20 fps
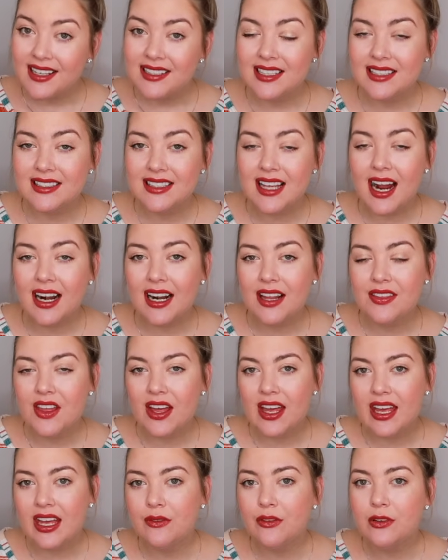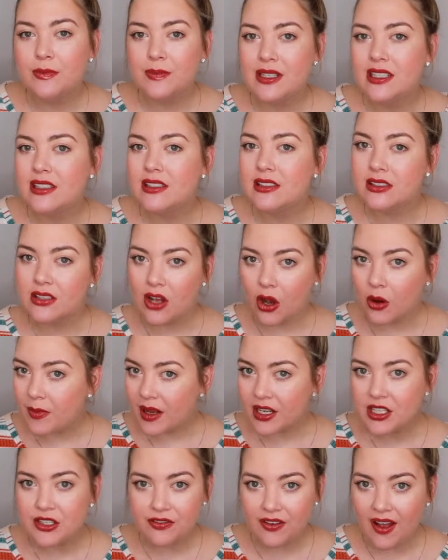decided that it would be so
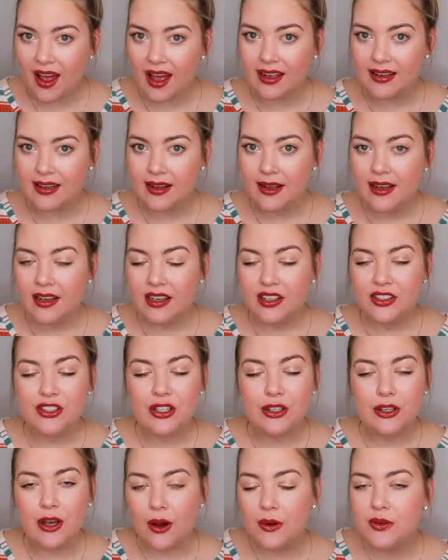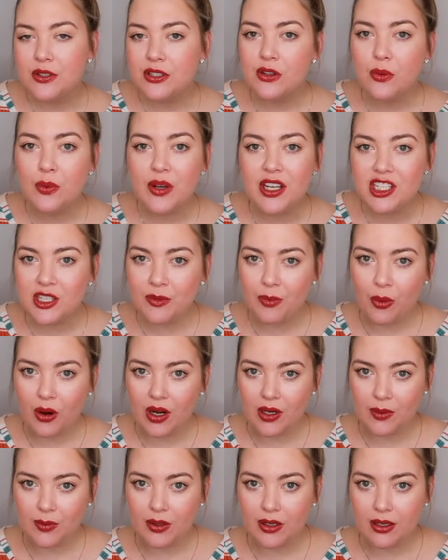much fun to go to the Ouija
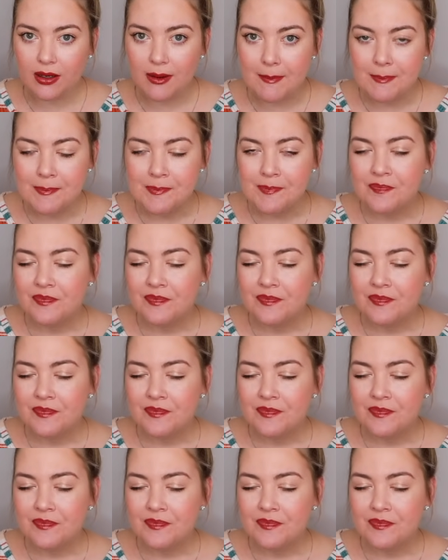board room